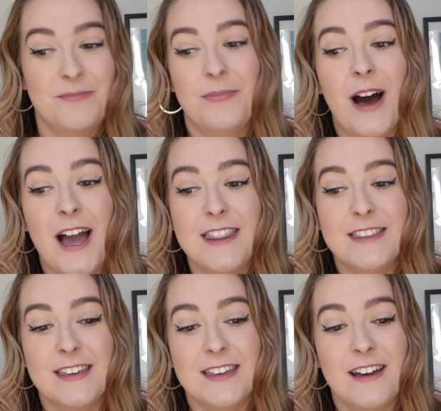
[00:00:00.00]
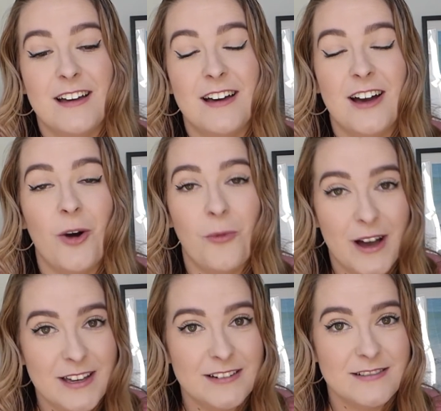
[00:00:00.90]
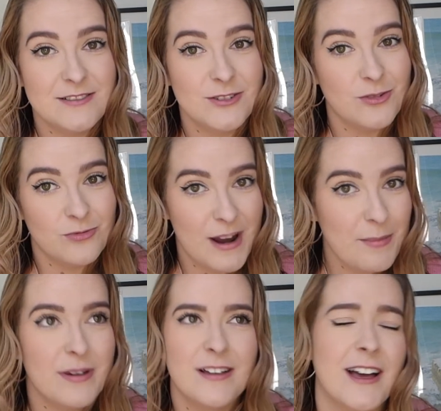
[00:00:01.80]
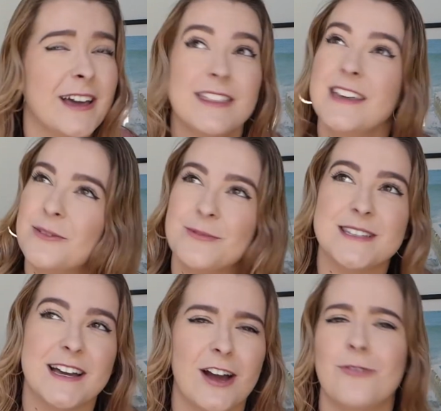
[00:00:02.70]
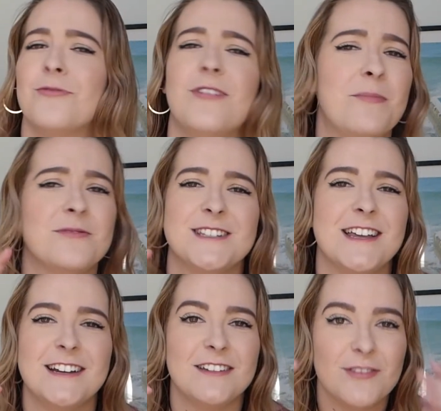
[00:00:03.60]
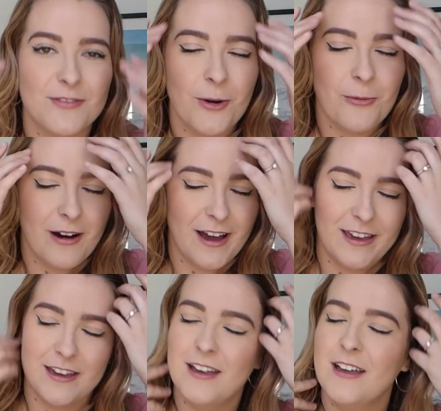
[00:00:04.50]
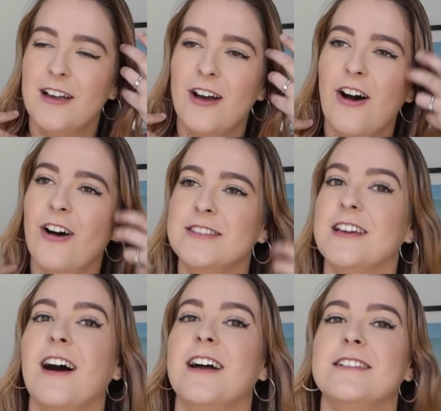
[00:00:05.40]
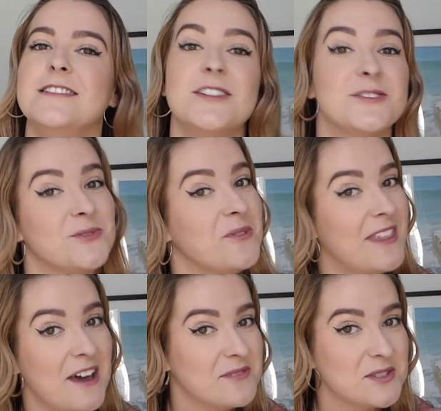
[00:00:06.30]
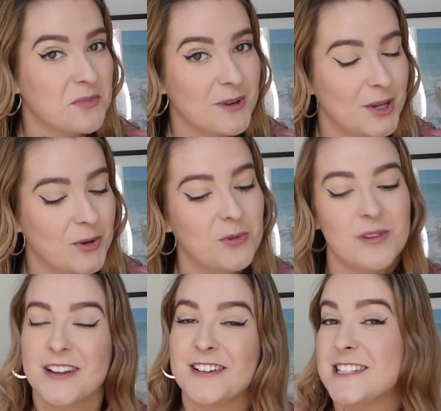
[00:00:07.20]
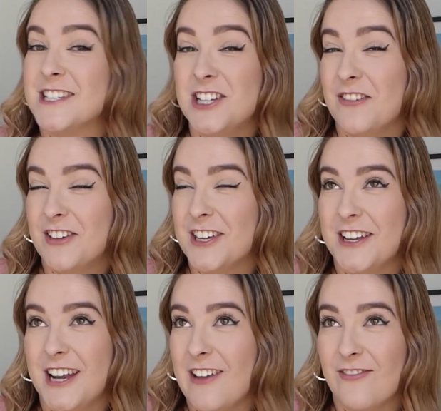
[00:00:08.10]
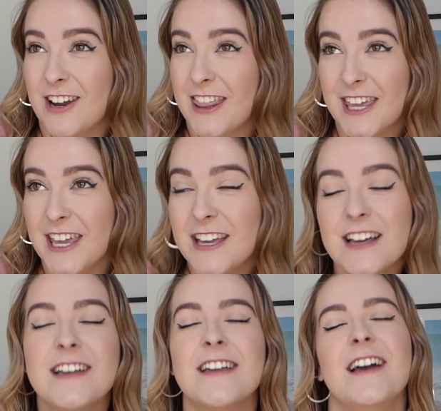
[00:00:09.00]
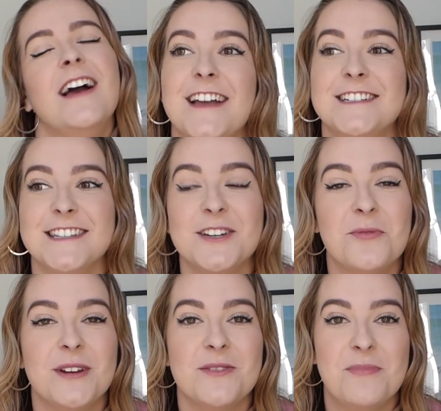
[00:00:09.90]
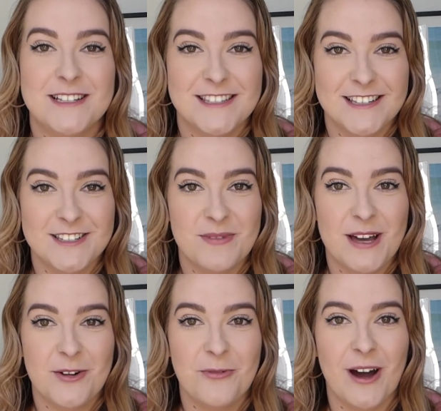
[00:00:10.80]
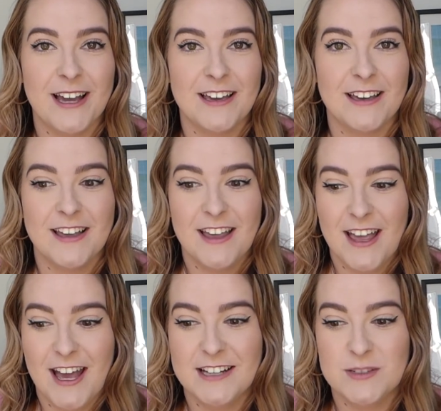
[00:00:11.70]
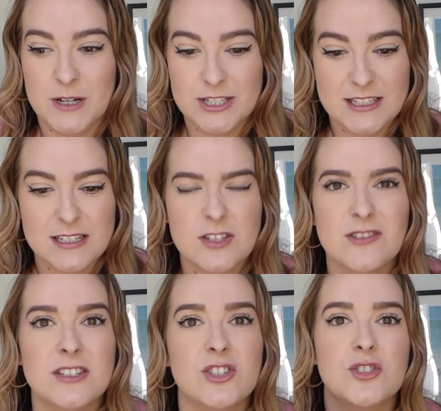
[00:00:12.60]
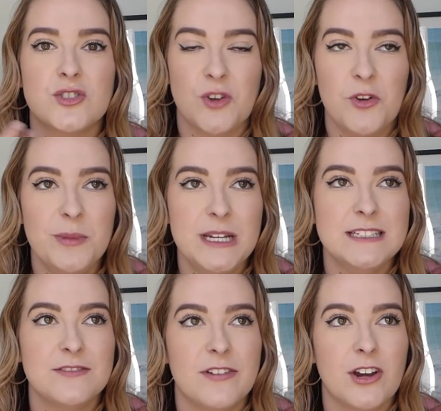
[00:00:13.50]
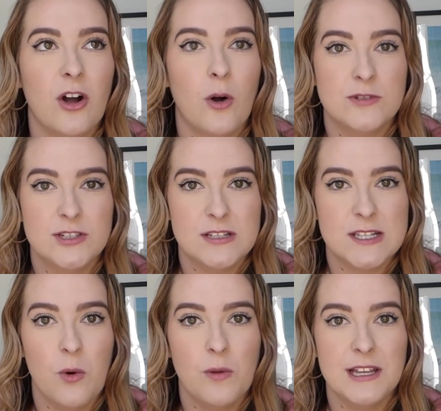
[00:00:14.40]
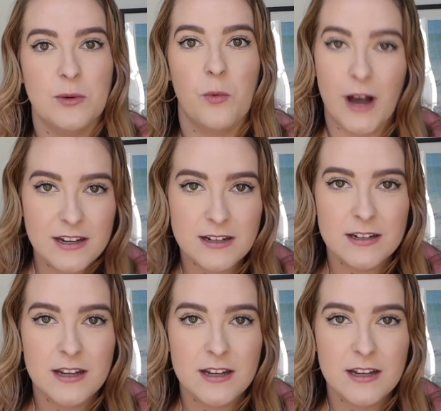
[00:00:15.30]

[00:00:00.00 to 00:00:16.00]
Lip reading: by the Hawaiian rep. I think it was like a representative of Hawaii on the island, so that was pretty cool. I got a certificate and everything. And I think one of the best things about Hawaii especially is because it's so many different cultures all in one.